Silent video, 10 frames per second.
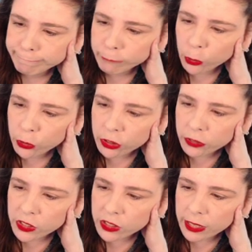Both
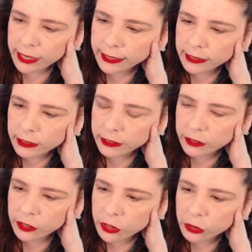servers lagging like
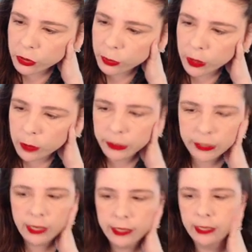there's no tomorrow, but
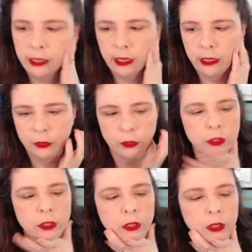not in
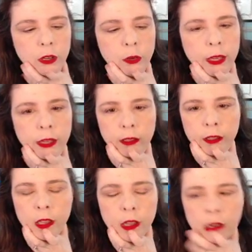houses. Okay.
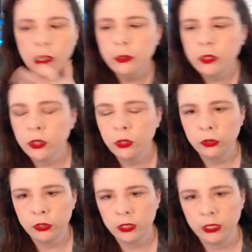I was
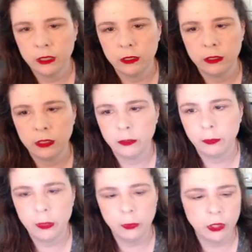told that, it, that
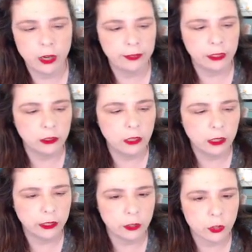people are having
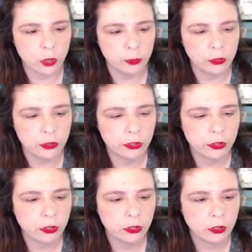login
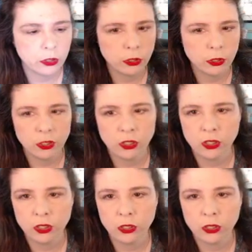
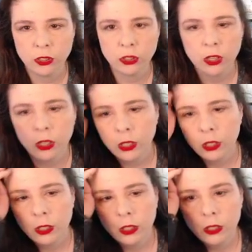troubles.
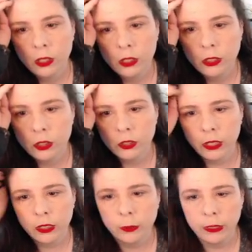So
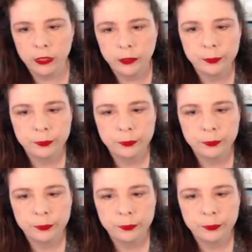that could be it.